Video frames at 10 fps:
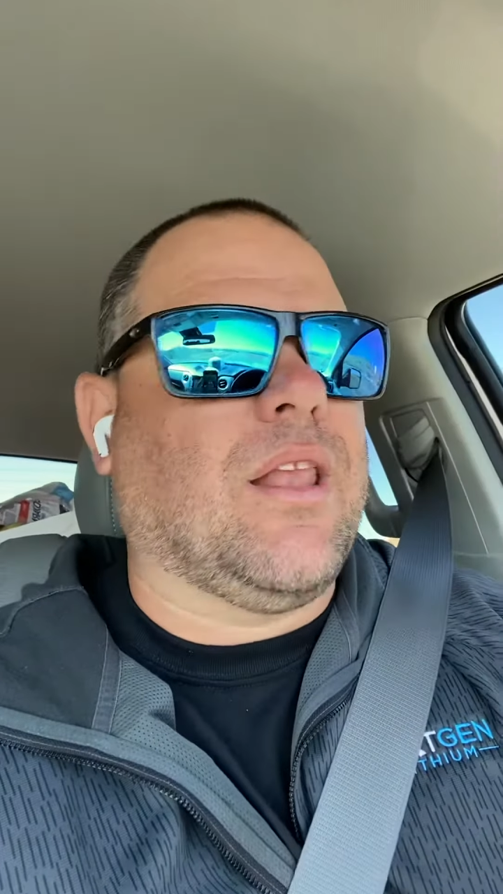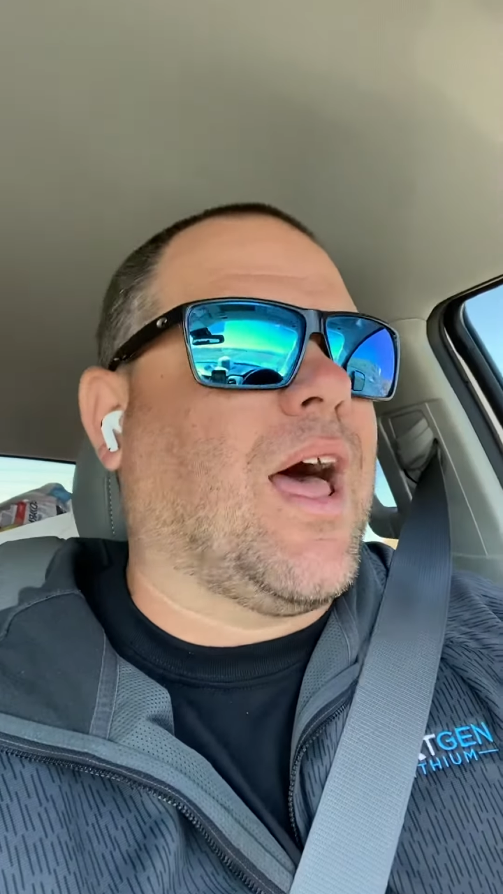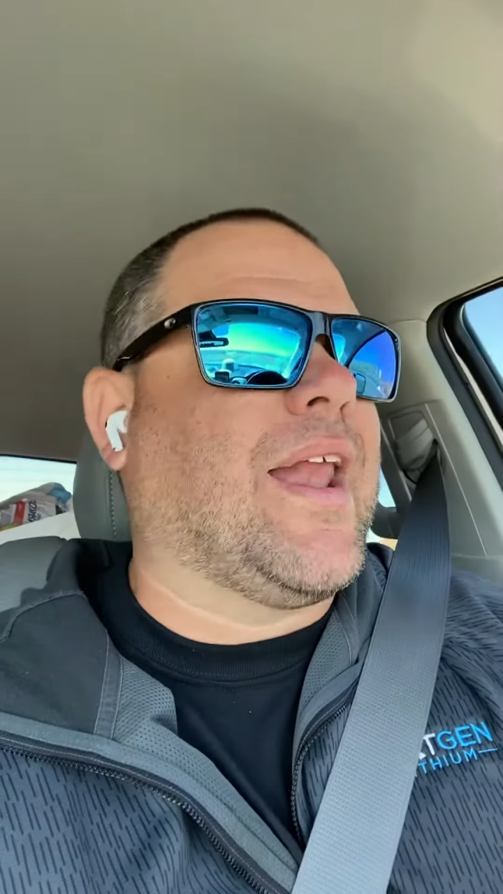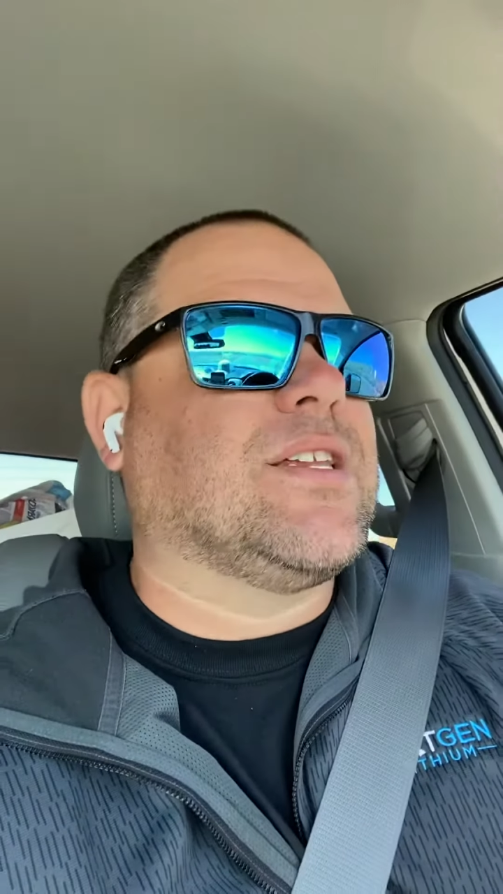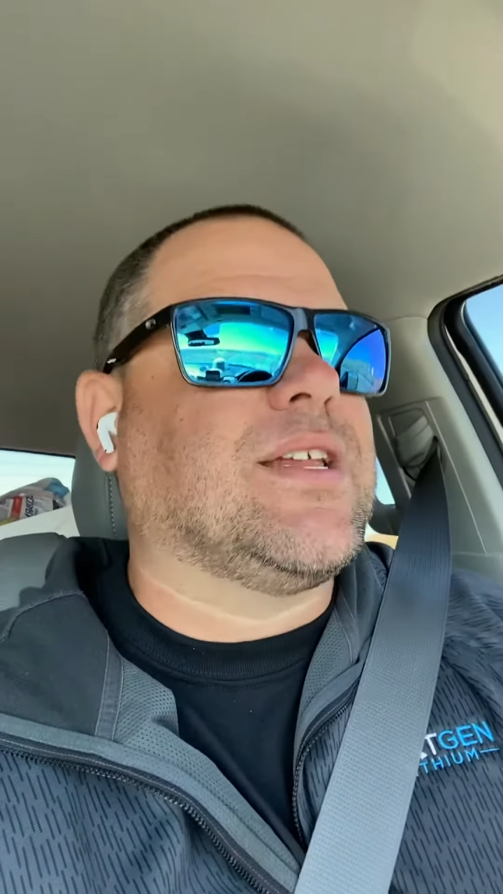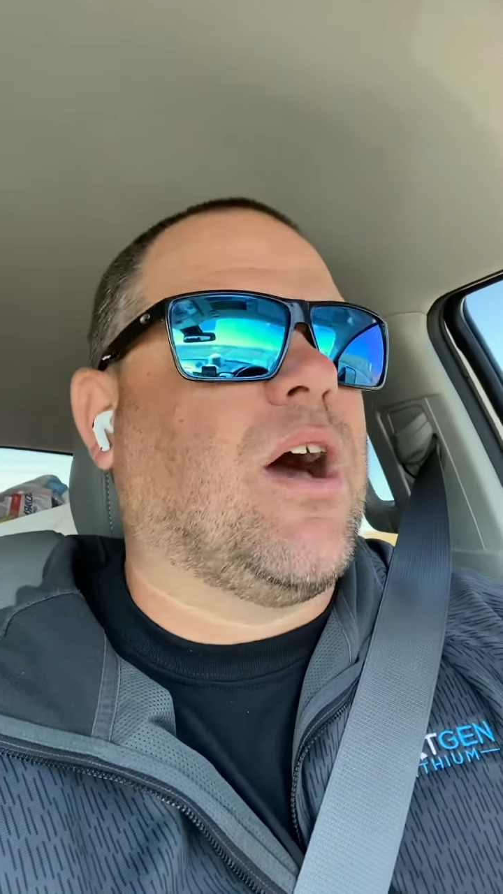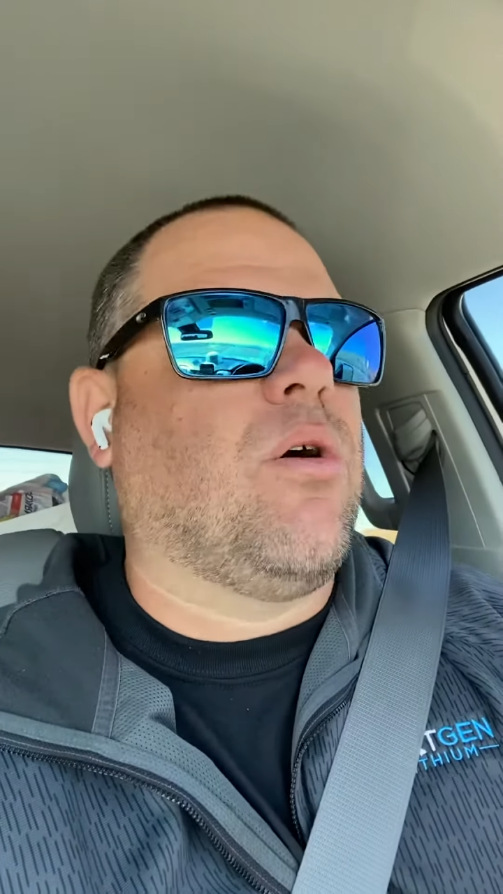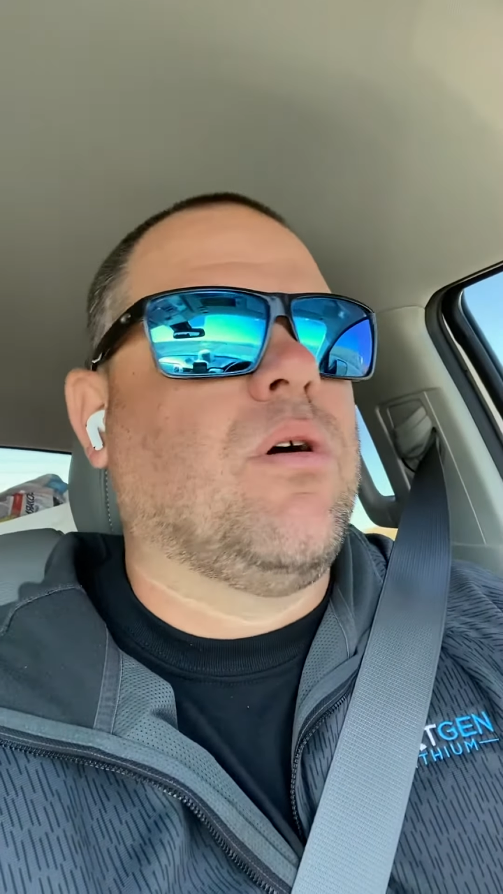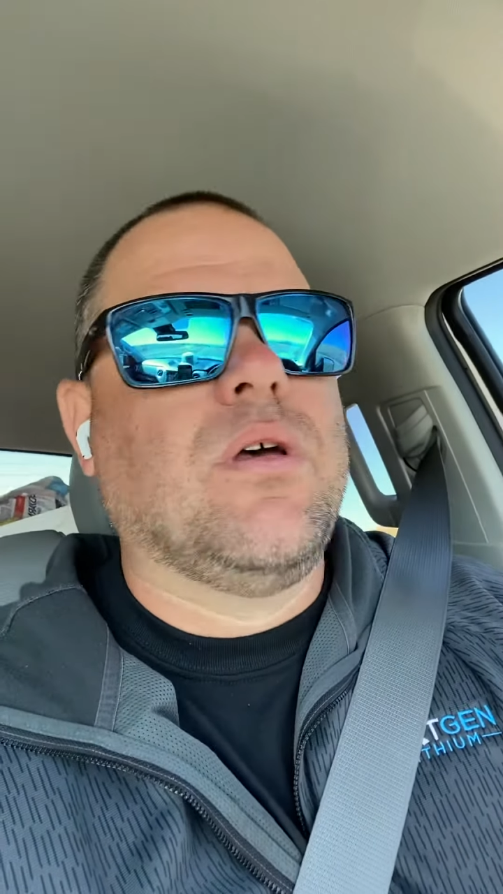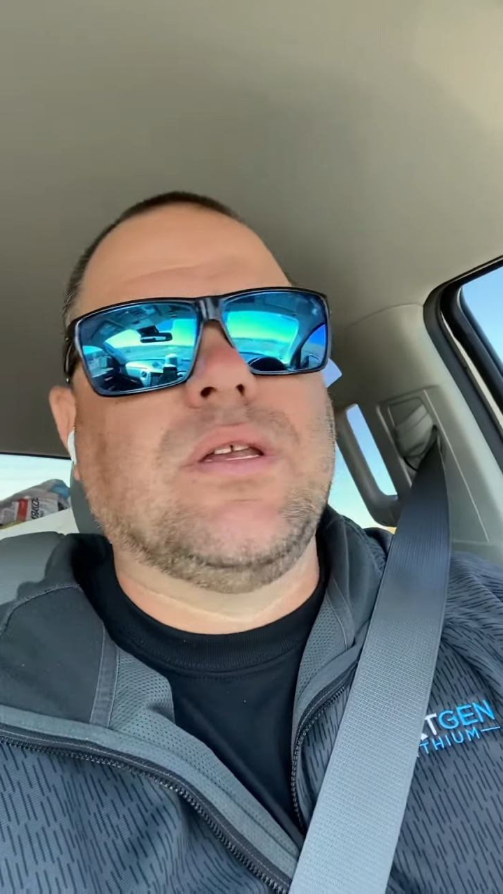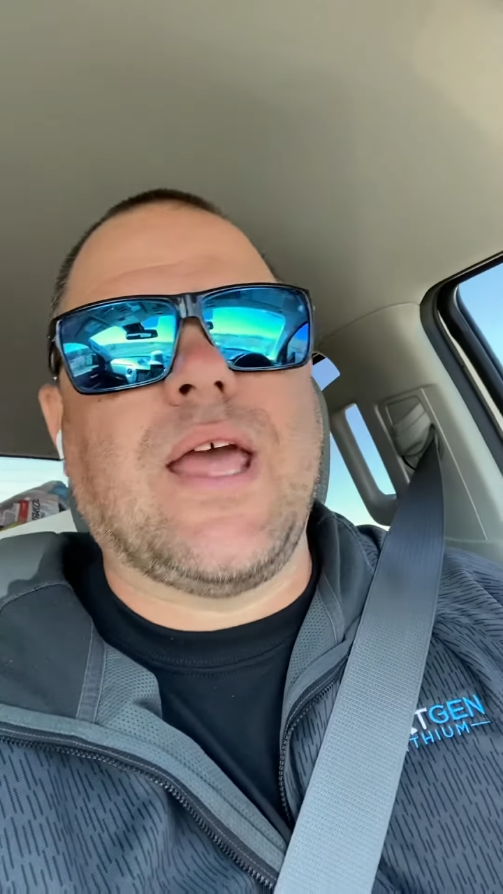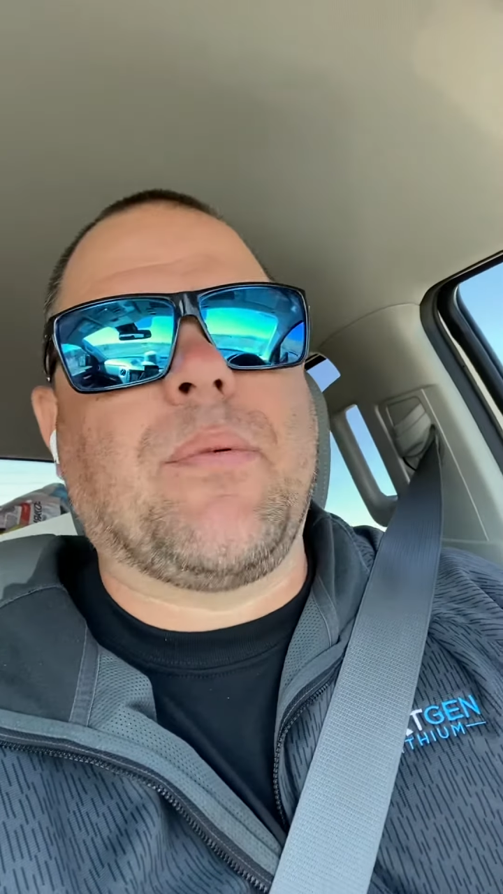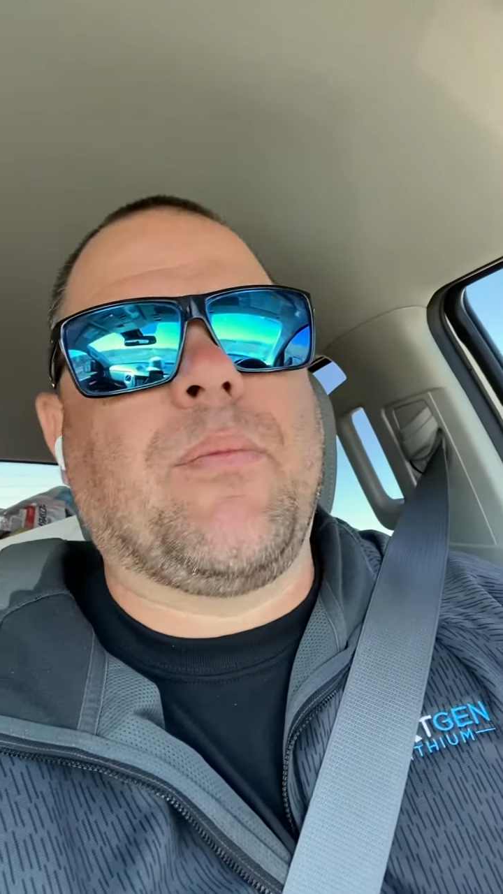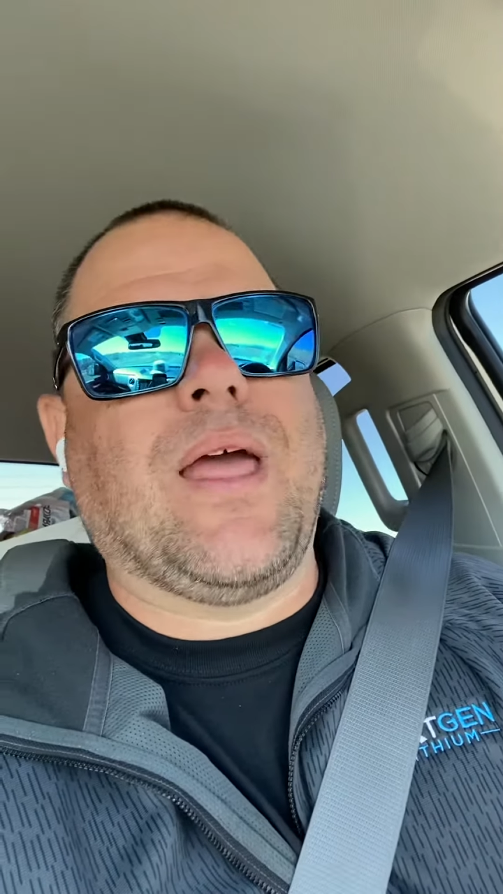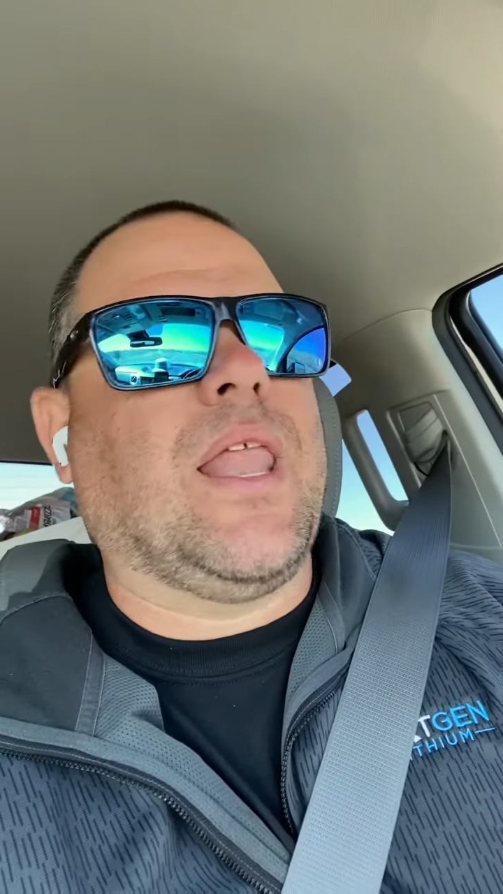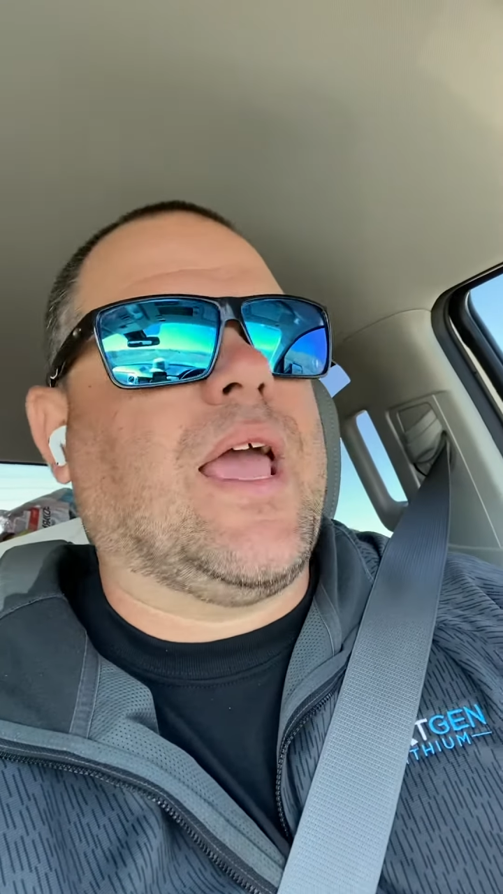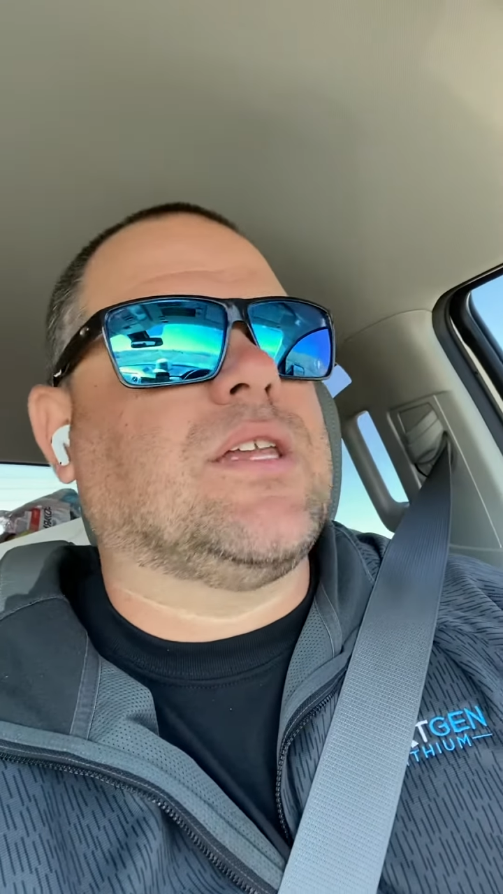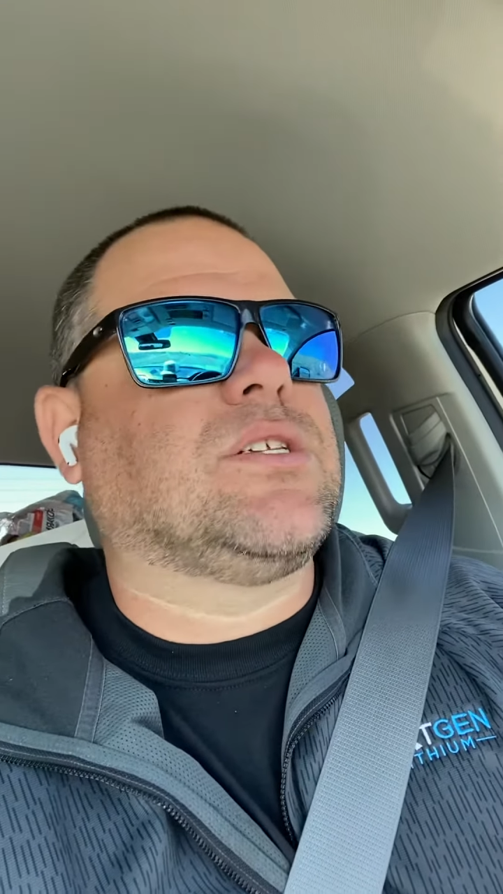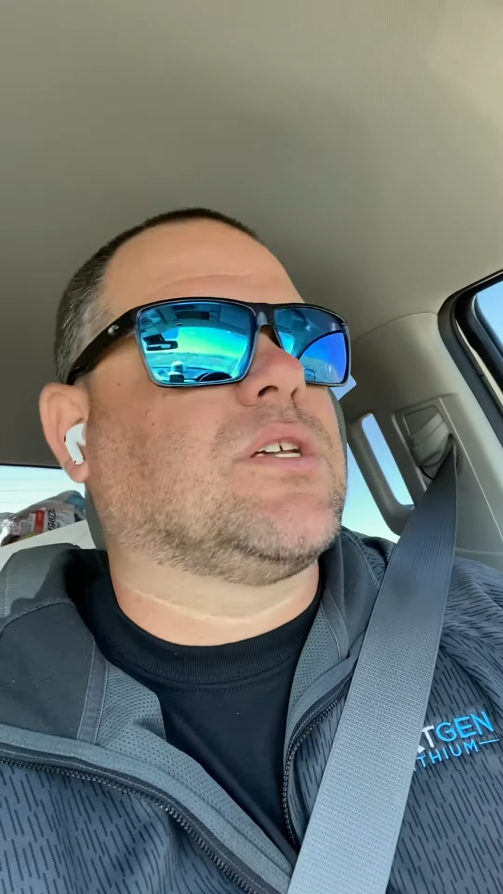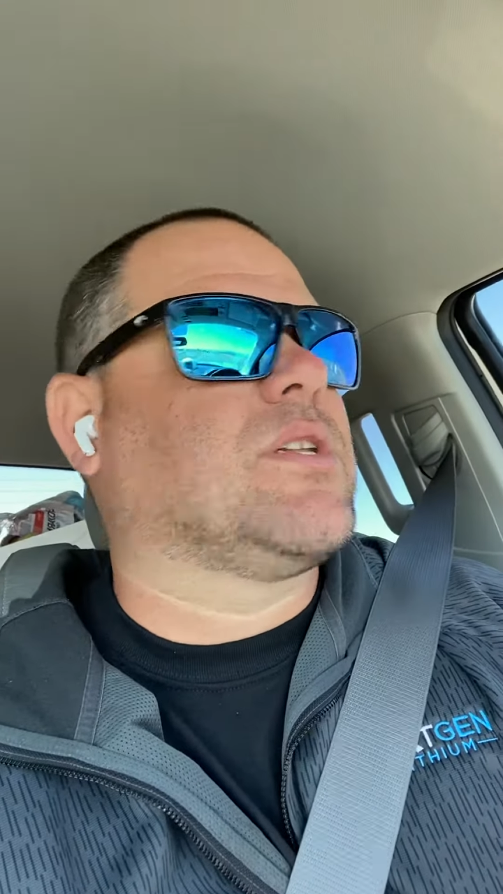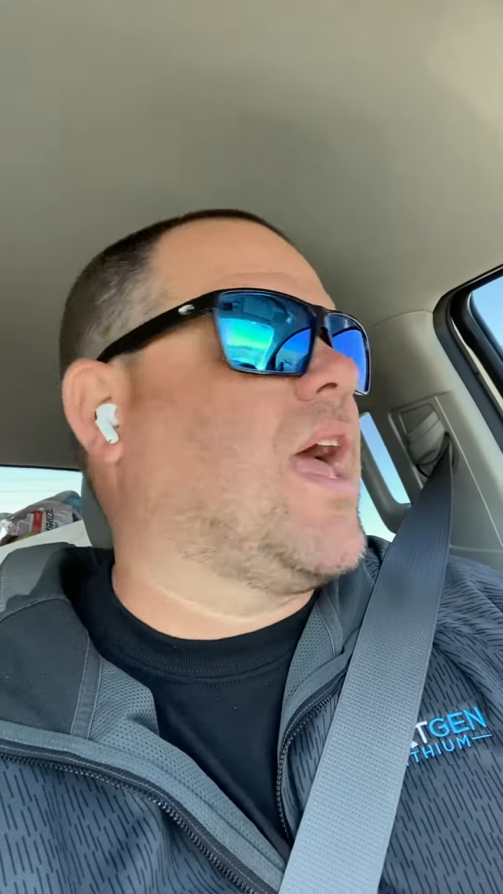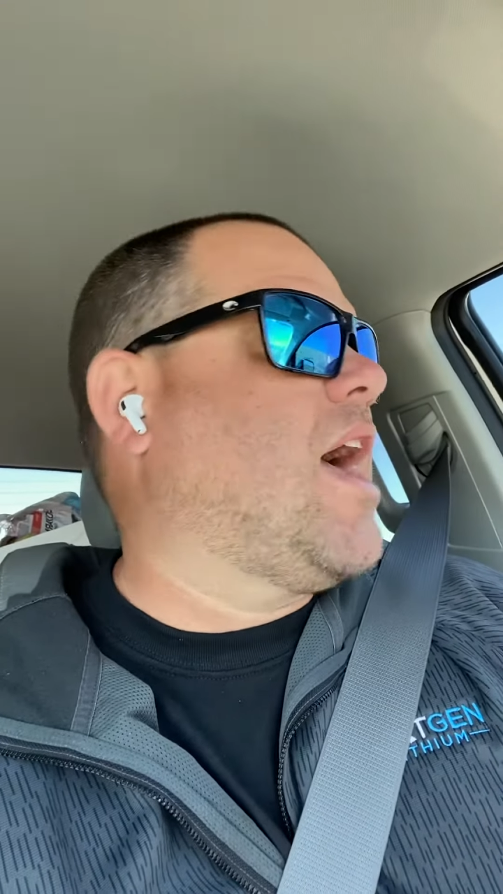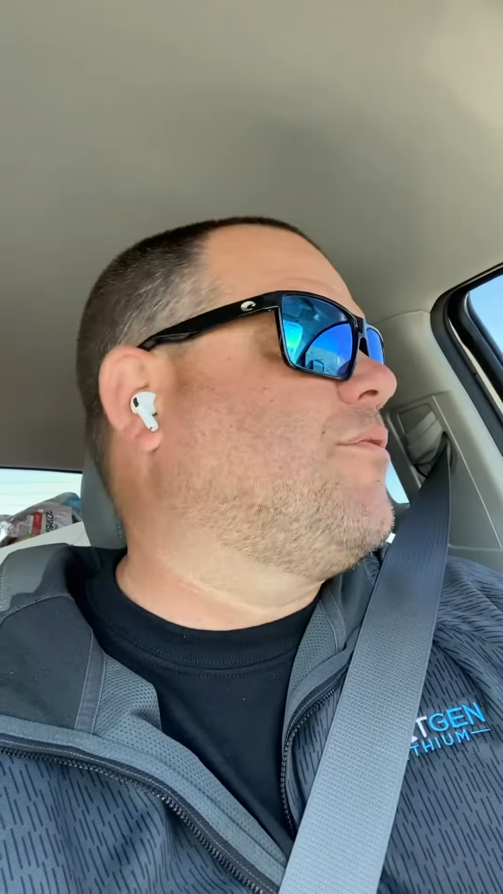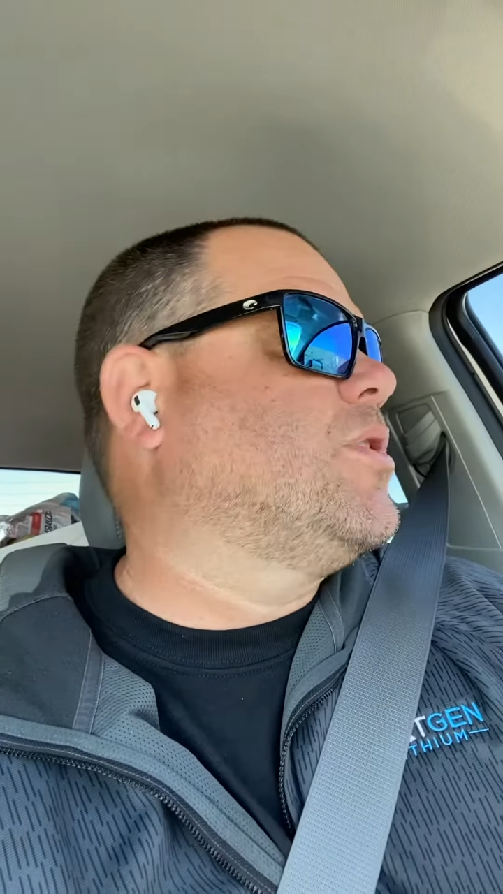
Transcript: Line is now Tampa Bay lay in six and a half,